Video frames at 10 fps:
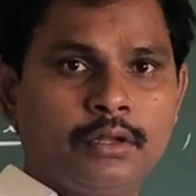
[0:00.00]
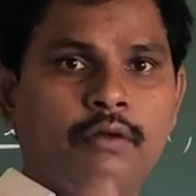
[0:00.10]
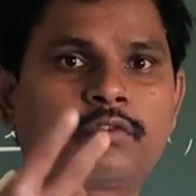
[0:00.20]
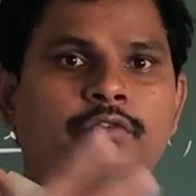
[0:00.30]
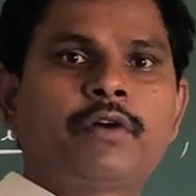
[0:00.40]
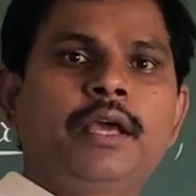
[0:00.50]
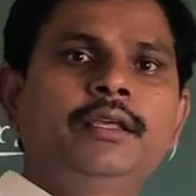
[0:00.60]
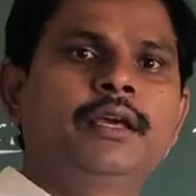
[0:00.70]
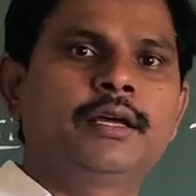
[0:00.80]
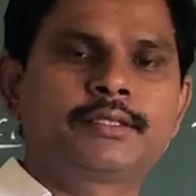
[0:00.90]
after 5
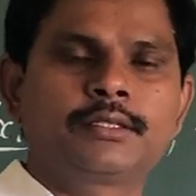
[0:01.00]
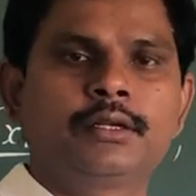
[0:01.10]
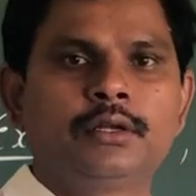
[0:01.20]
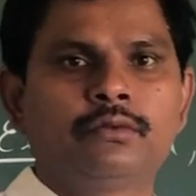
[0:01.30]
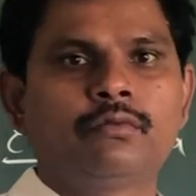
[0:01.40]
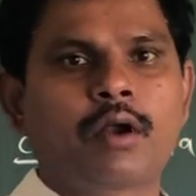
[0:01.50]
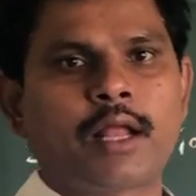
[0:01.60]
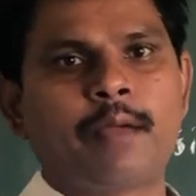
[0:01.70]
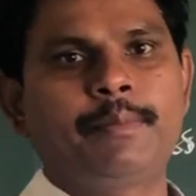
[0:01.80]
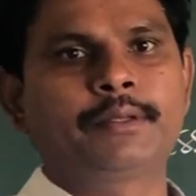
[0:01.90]
years, what
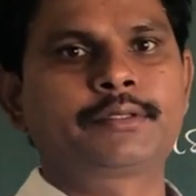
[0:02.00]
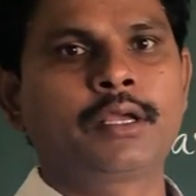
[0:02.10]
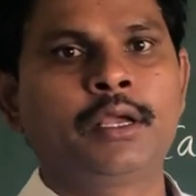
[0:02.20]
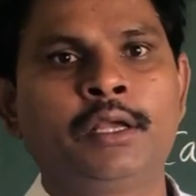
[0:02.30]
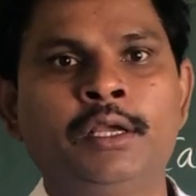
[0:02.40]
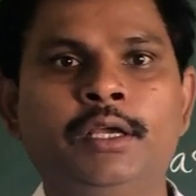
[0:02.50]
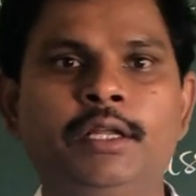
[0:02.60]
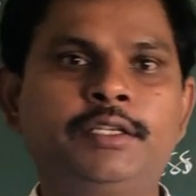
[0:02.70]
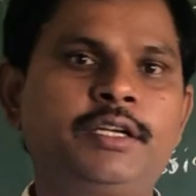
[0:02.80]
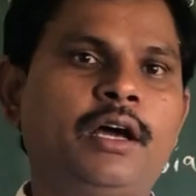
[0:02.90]
happens?
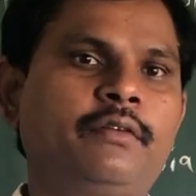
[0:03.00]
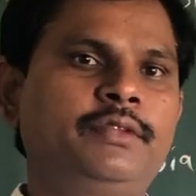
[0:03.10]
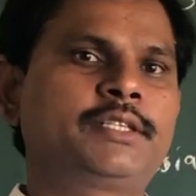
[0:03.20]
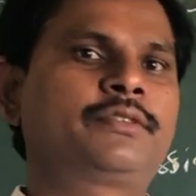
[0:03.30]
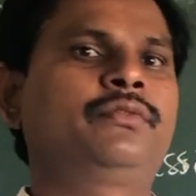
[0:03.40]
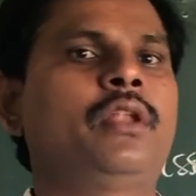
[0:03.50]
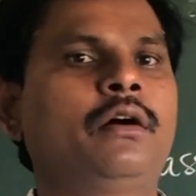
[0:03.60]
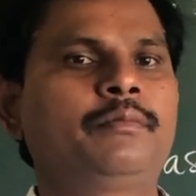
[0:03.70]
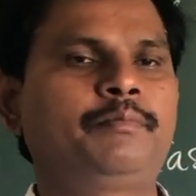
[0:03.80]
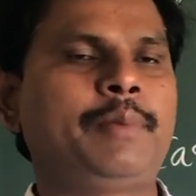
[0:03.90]
Instead of these
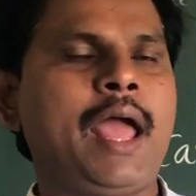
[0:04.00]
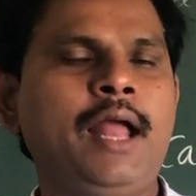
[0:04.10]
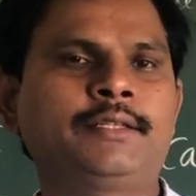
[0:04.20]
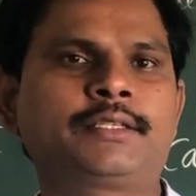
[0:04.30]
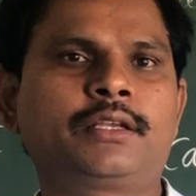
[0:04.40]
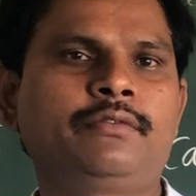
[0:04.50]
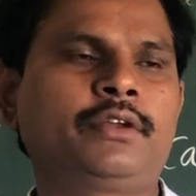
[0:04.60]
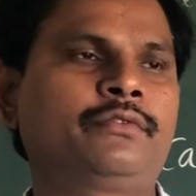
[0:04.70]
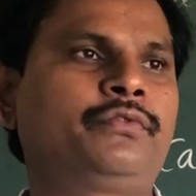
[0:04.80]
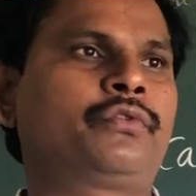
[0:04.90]
plants
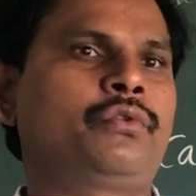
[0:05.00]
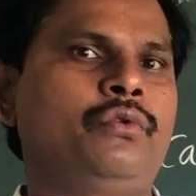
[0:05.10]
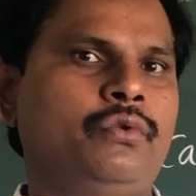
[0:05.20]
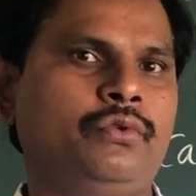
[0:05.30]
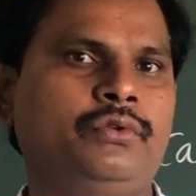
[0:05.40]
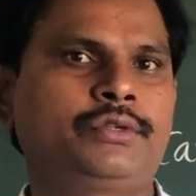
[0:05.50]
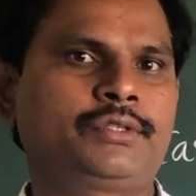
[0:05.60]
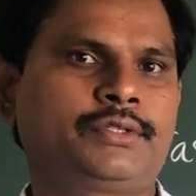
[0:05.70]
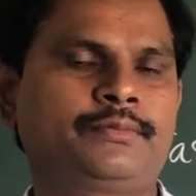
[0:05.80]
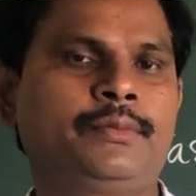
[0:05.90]
giving
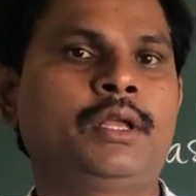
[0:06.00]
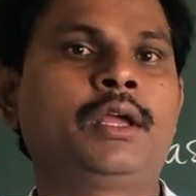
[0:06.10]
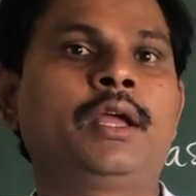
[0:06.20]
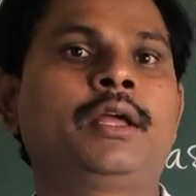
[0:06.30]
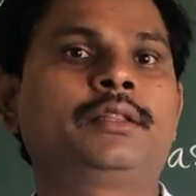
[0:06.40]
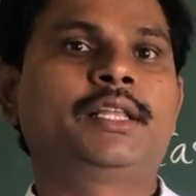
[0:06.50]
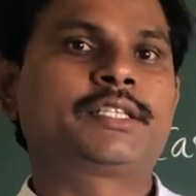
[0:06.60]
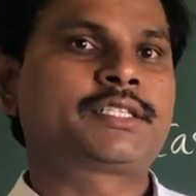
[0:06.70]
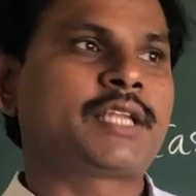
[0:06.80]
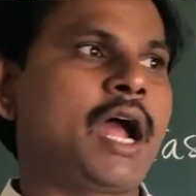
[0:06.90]
fruits, they
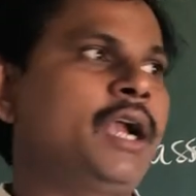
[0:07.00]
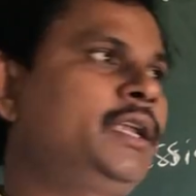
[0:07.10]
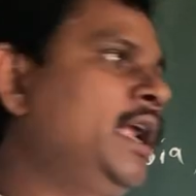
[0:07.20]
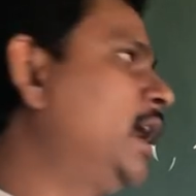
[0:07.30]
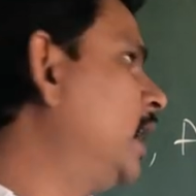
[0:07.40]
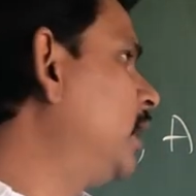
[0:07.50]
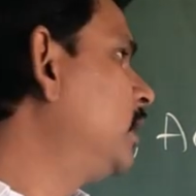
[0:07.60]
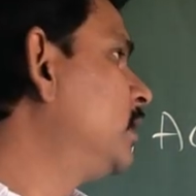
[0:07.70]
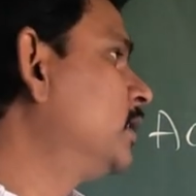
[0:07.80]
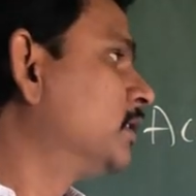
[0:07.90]

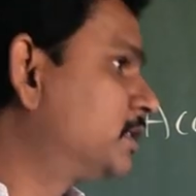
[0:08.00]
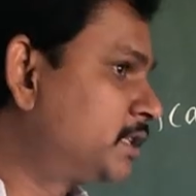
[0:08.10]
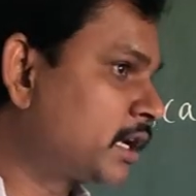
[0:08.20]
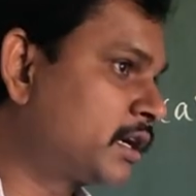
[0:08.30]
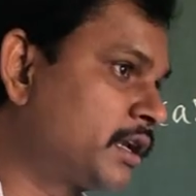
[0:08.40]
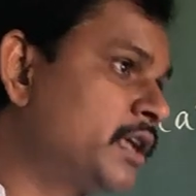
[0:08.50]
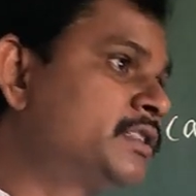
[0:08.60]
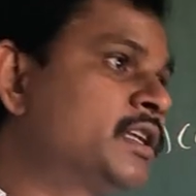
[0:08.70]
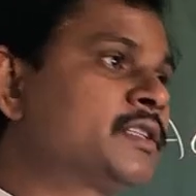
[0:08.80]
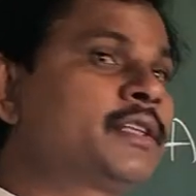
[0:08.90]
started
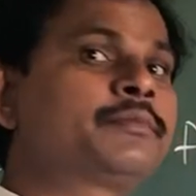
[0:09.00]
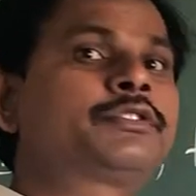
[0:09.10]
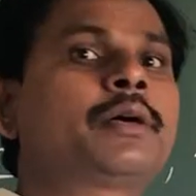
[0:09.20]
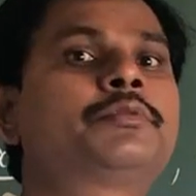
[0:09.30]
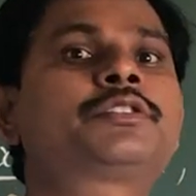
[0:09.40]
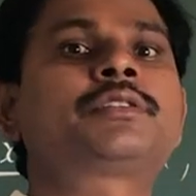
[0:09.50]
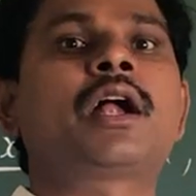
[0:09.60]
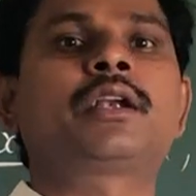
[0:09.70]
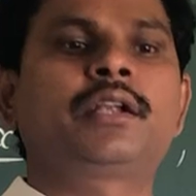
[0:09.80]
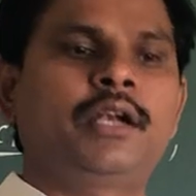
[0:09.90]
secretions of
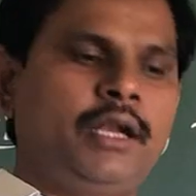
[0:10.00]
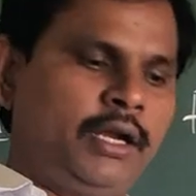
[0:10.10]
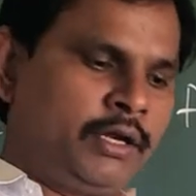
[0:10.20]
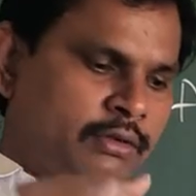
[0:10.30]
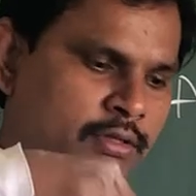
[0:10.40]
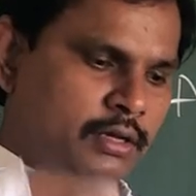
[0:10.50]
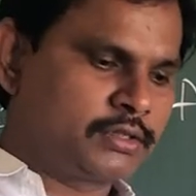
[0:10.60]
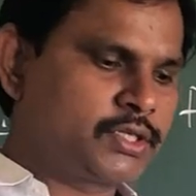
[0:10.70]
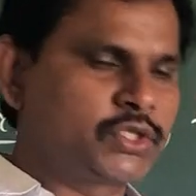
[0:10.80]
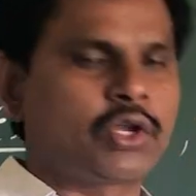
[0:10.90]
substance into
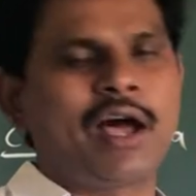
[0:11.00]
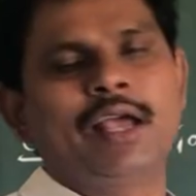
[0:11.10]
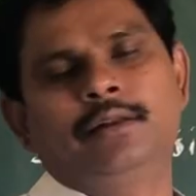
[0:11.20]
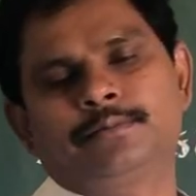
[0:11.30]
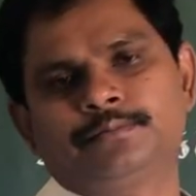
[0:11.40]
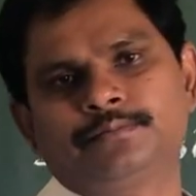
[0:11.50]
the soil.